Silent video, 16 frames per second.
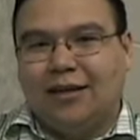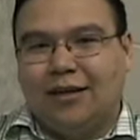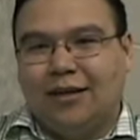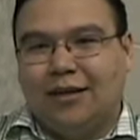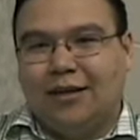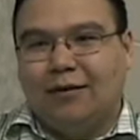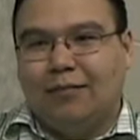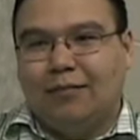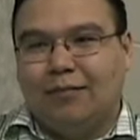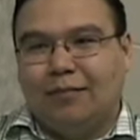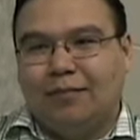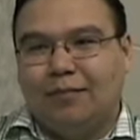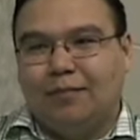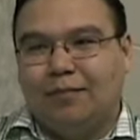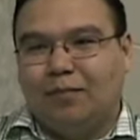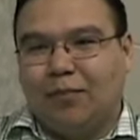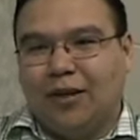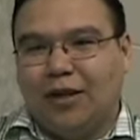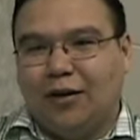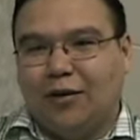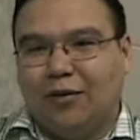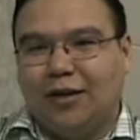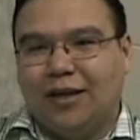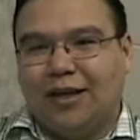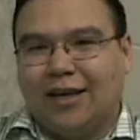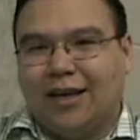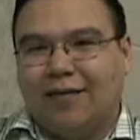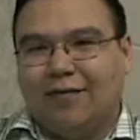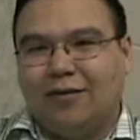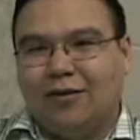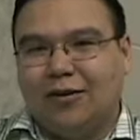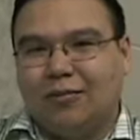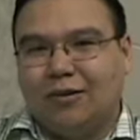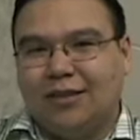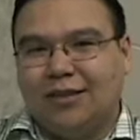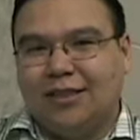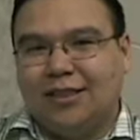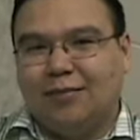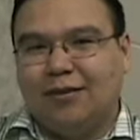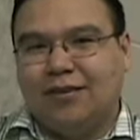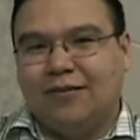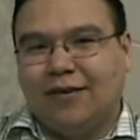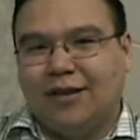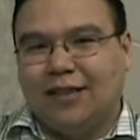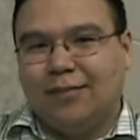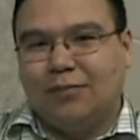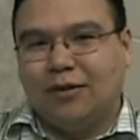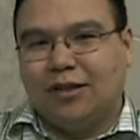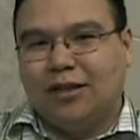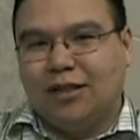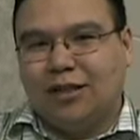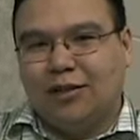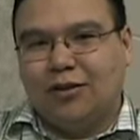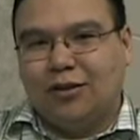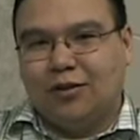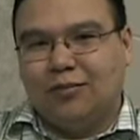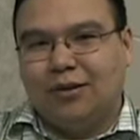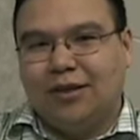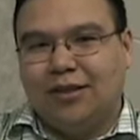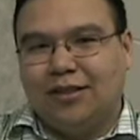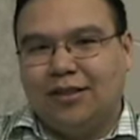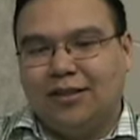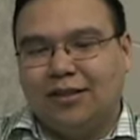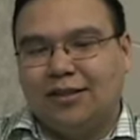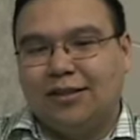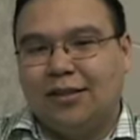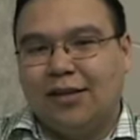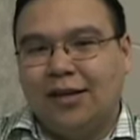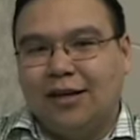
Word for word: um, you know, looking after the museum's Facebook and YouTube pages.